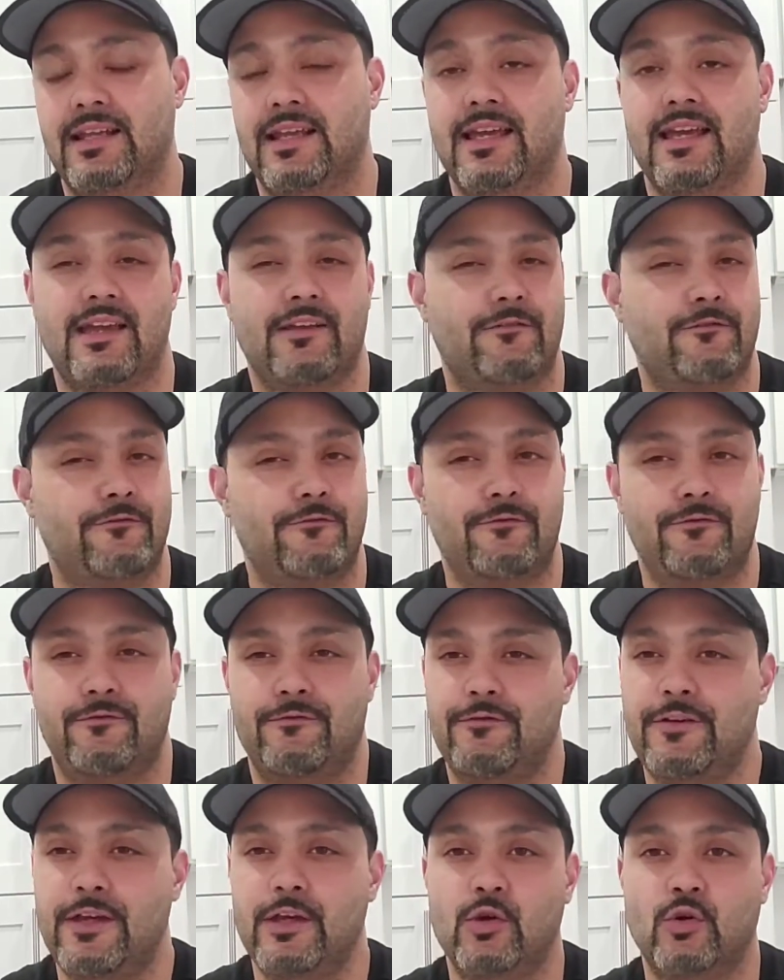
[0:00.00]
it
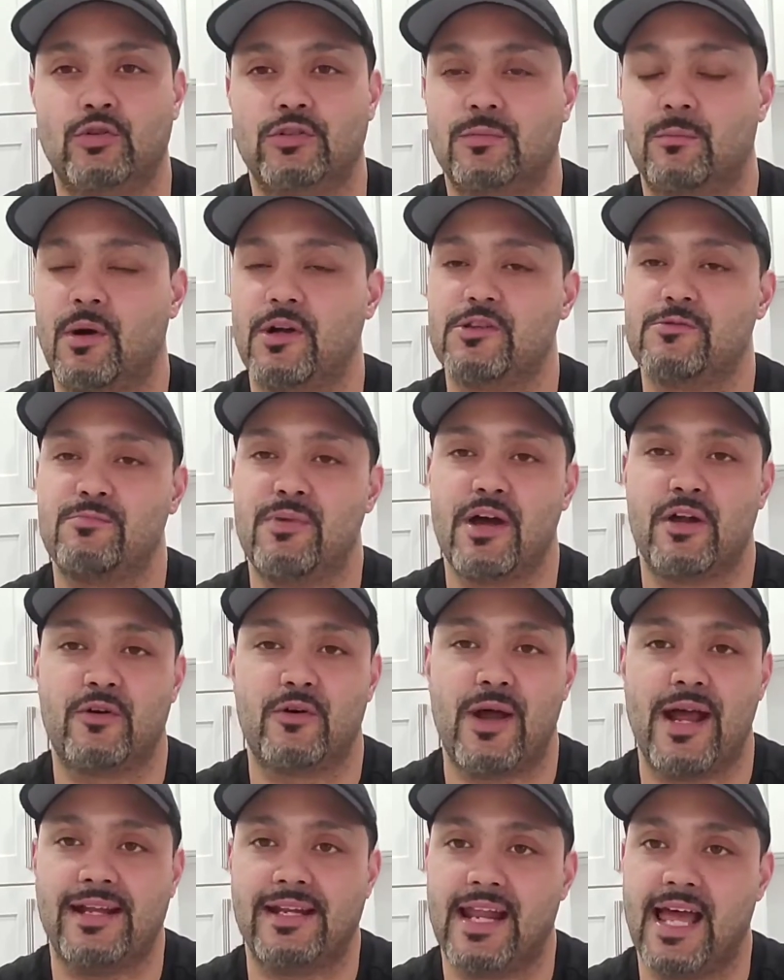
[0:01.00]
feels much better
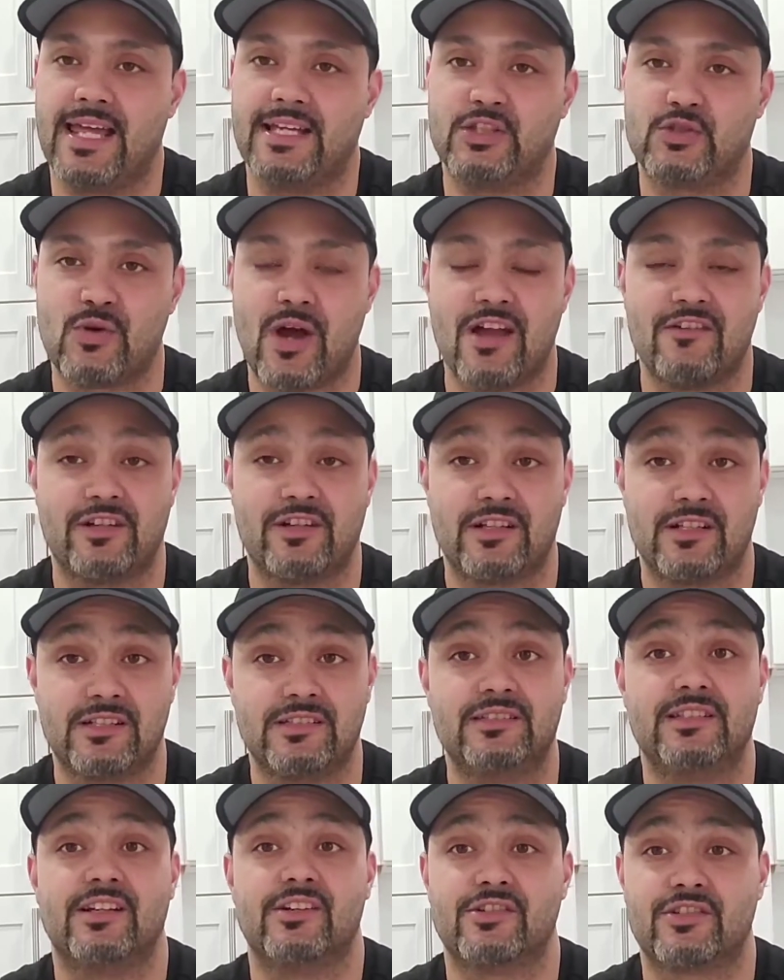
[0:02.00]
at night driving because
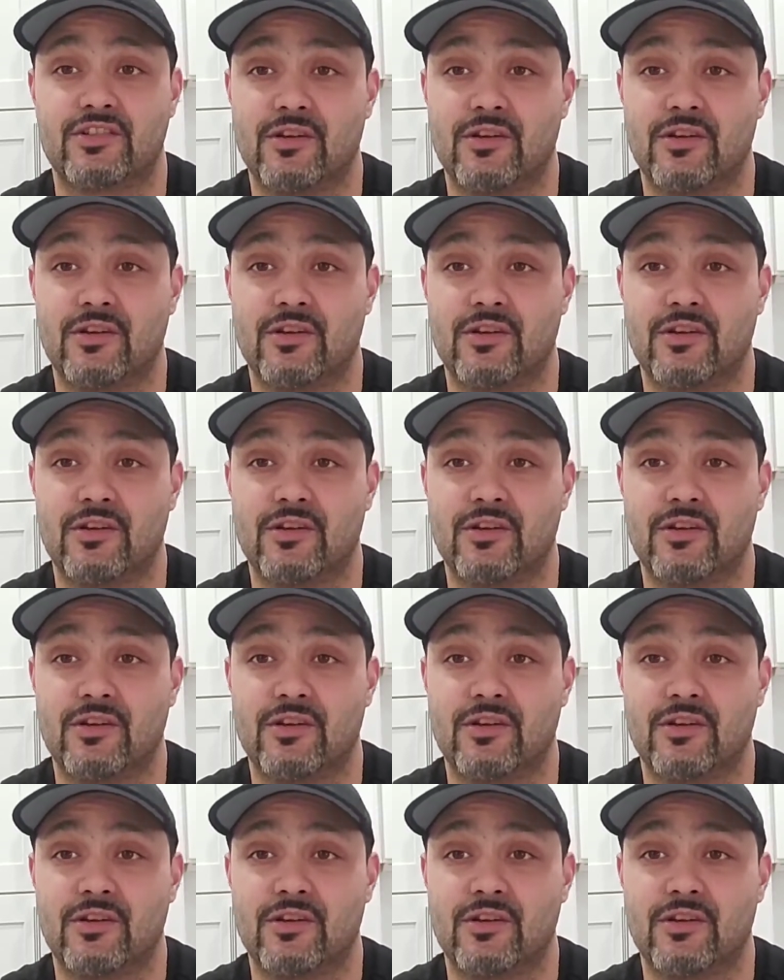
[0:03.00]
there's